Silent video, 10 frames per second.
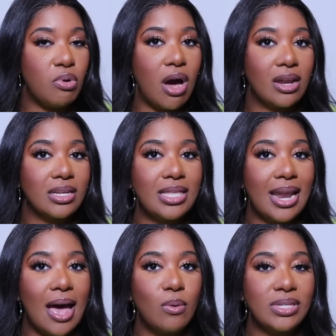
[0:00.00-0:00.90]
products
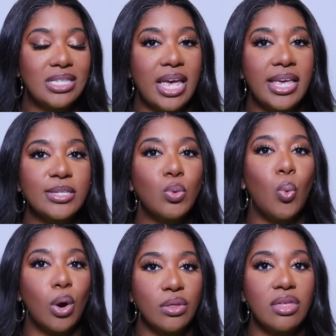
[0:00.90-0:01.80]
that I would say is
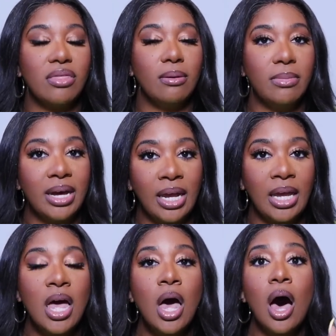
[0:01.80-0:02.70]
worth the money,